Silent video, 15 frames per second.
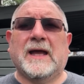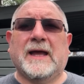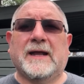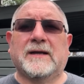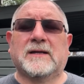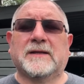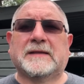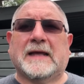
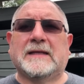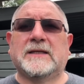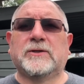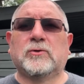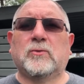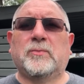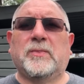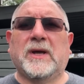and click that
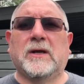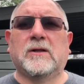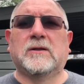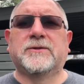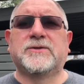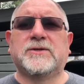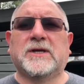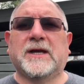little
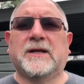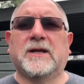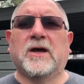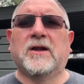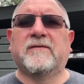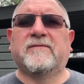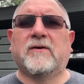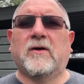bell to get
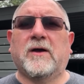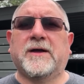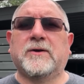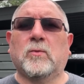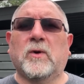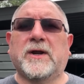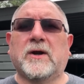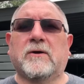
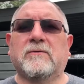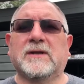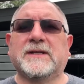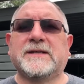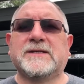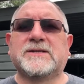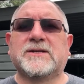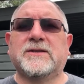notified when I
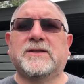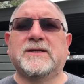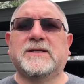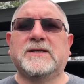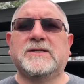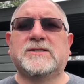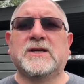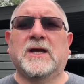release
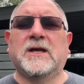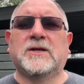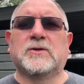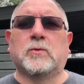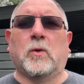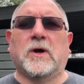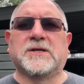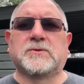these
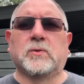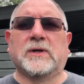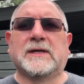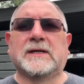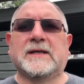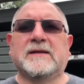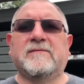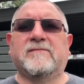twice
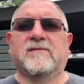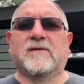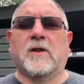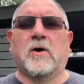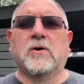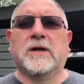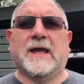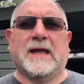weekly
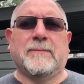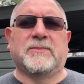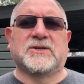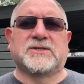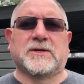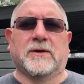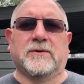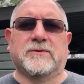vlog
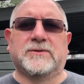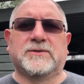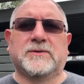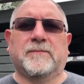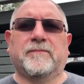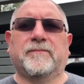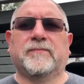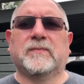
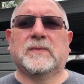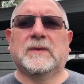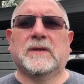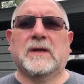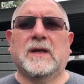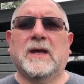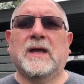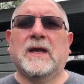episodes.
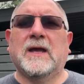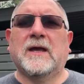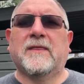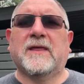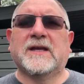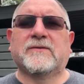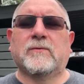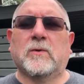
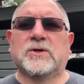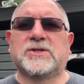Thanks for